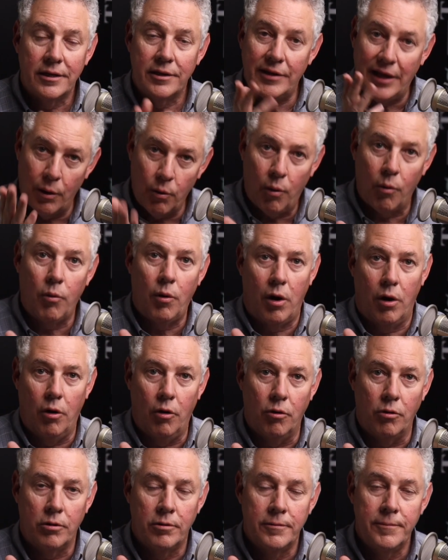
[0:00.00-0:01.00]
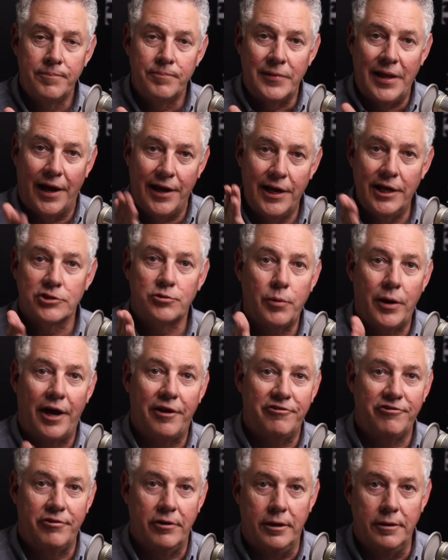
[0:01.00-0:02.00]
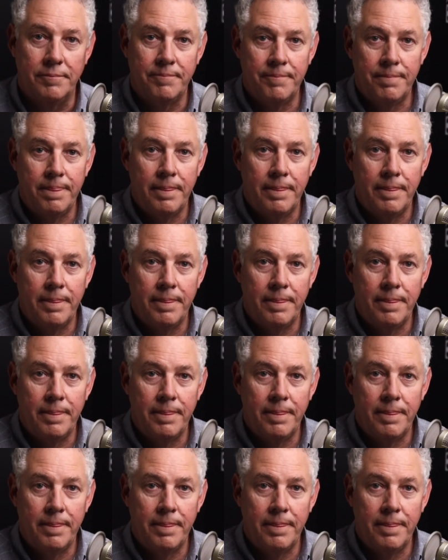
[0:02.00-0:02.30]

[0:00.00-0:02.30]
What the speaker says: They were wrong. Now, here's what I see.